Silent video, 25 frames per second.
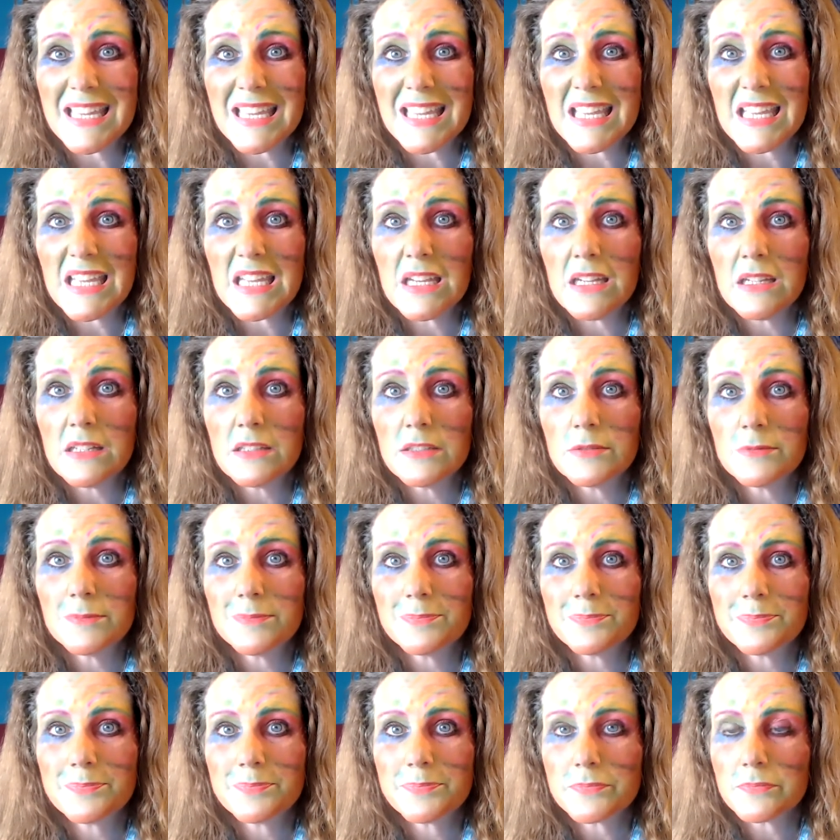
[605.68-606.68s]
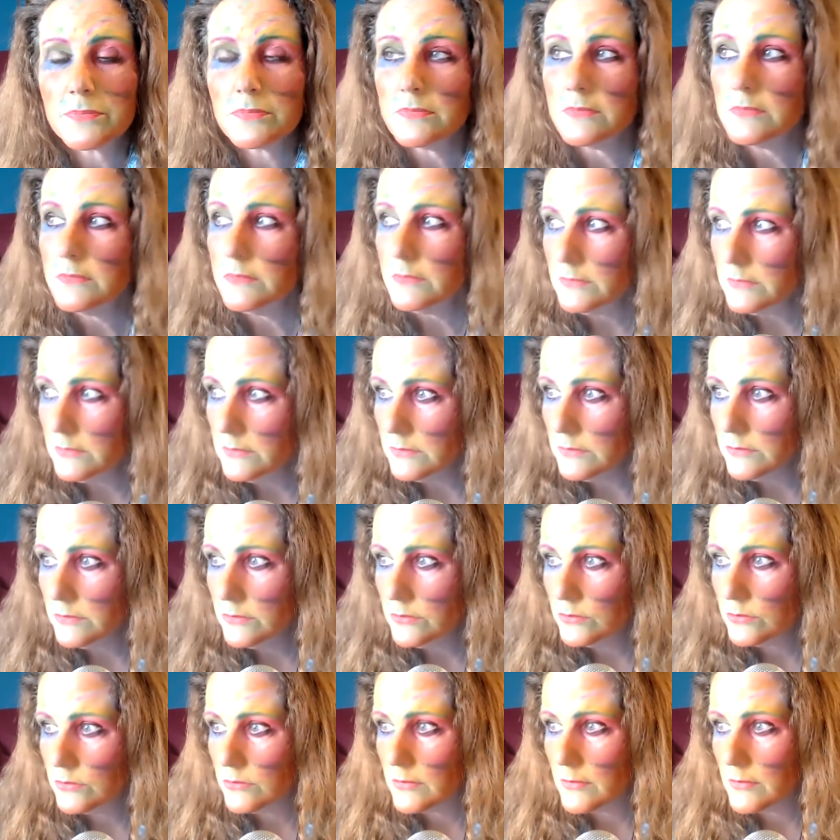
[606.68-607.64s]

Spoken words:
(no one is talking)